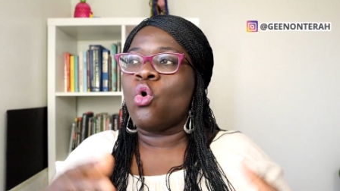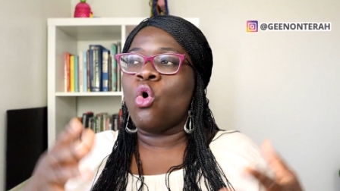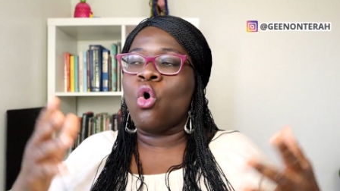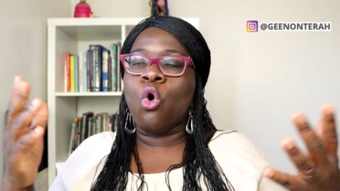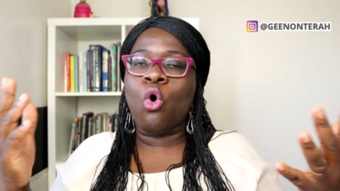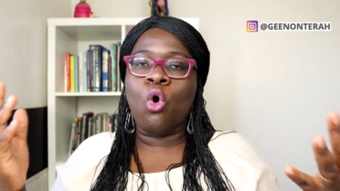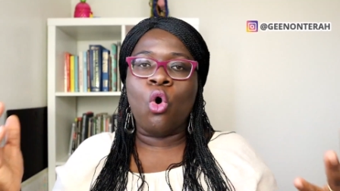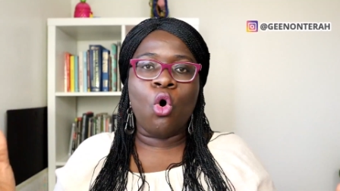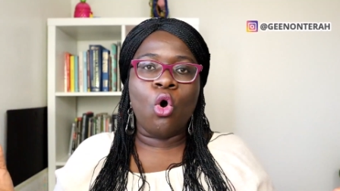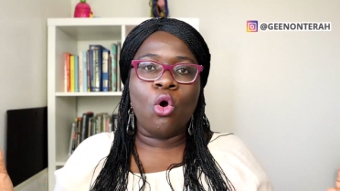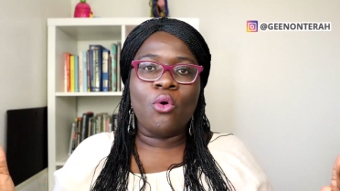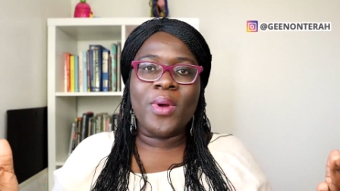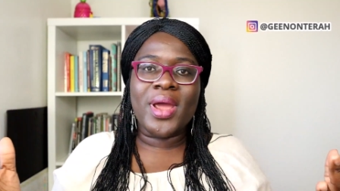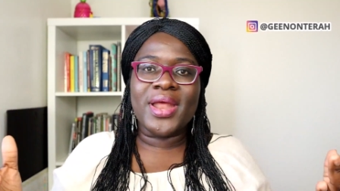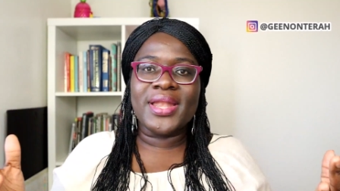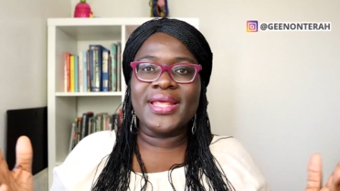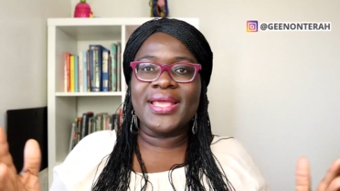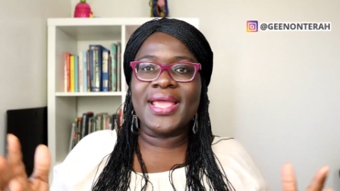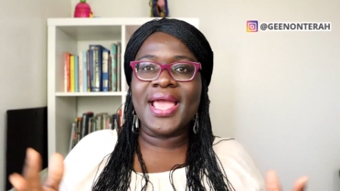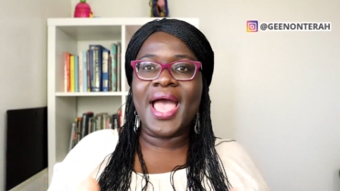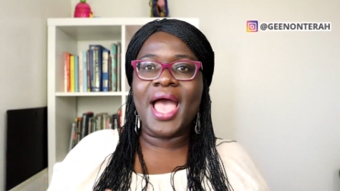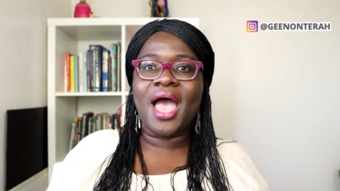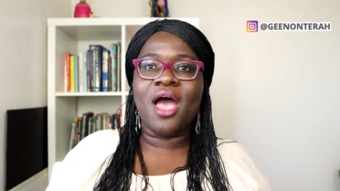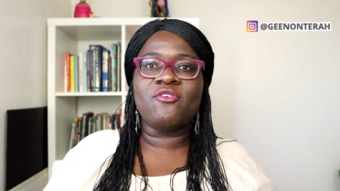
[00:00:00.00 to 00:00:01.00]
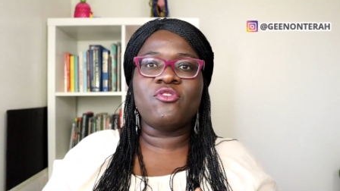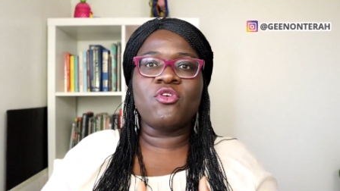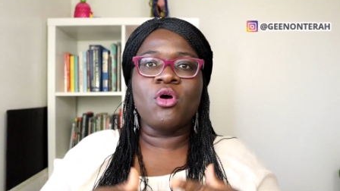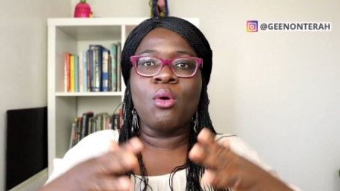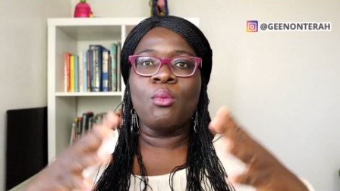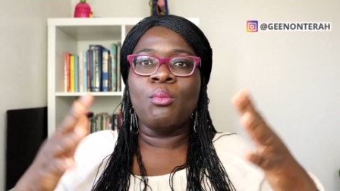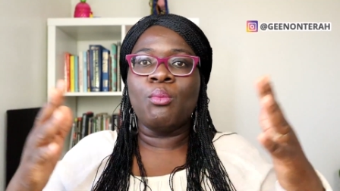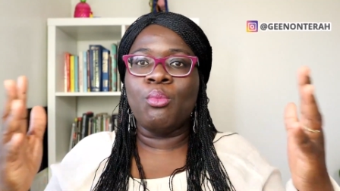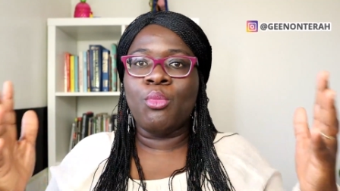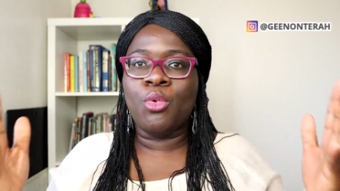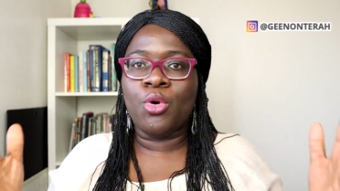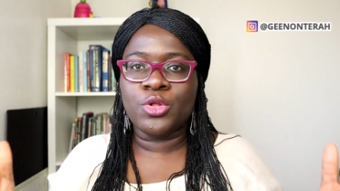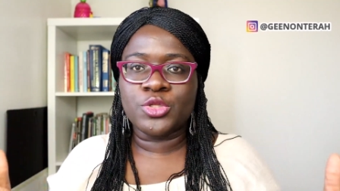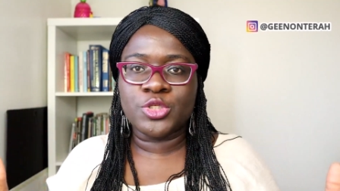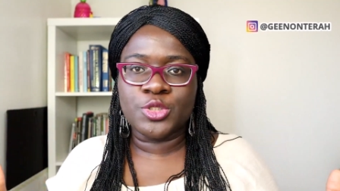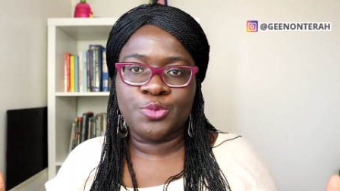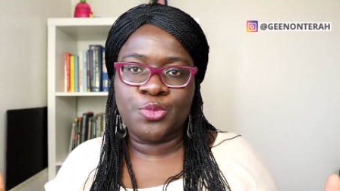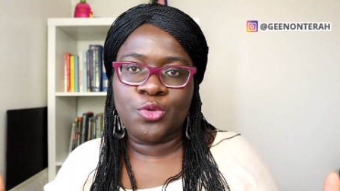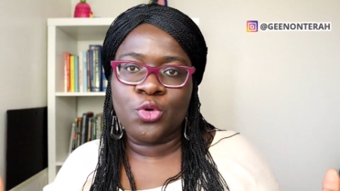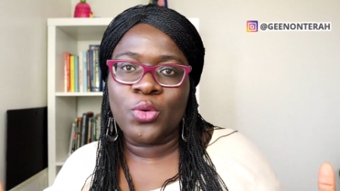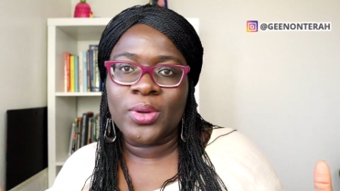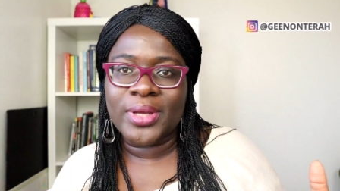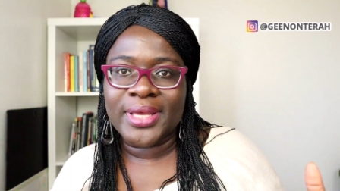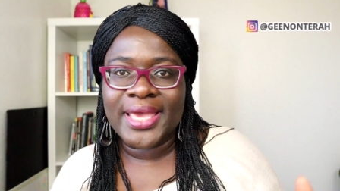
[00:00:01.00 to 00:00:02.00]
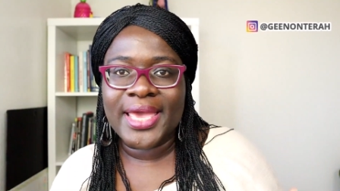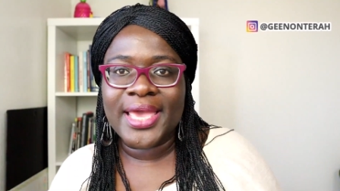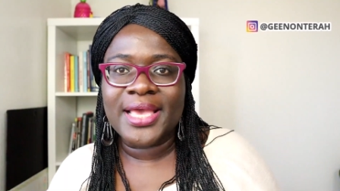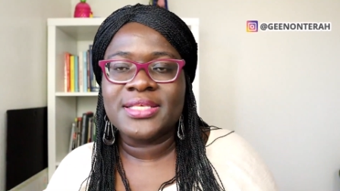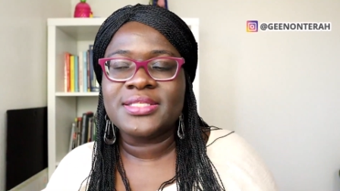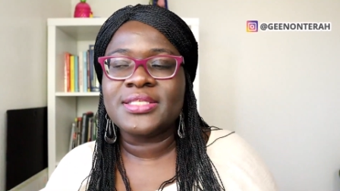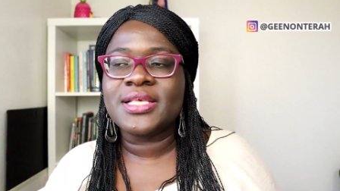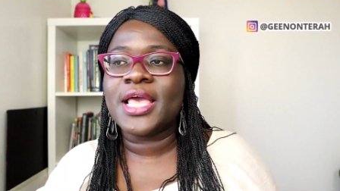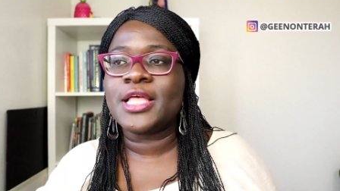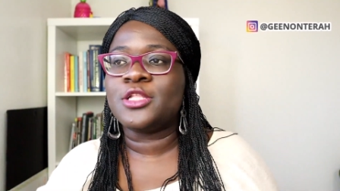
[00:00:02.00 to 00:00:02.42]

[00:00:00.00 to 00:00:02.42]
or already have multiple gigs.